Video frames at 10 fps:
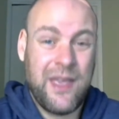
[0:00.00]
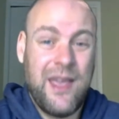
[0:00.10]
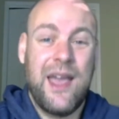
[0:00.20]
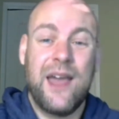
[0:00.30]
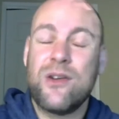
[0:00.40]

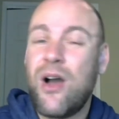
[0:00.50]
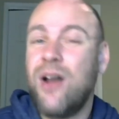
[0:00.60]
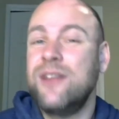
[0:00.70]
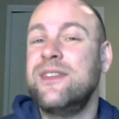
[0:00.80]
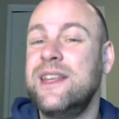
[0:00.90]
and are
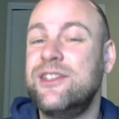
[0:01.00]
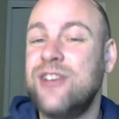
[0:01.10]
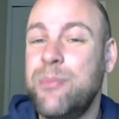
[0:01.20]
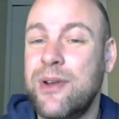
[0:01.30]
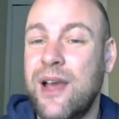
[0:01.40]
constantly
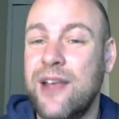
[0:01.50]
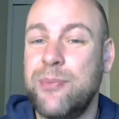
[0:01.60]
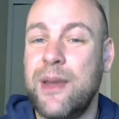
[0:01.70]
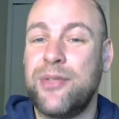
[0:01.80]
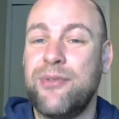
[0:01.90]
jeopardized
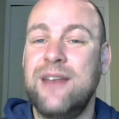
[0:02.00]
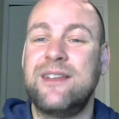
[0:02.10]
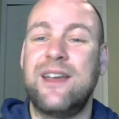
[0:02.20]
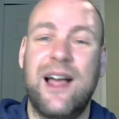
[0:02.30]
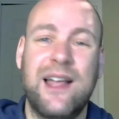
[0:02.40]
by
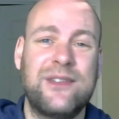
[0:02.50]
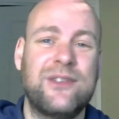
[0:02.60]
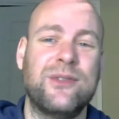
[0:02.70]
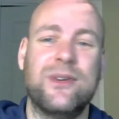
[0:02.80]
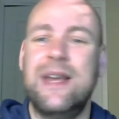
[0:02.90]
threatened
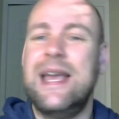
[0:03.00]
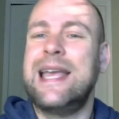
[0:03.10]
cuts or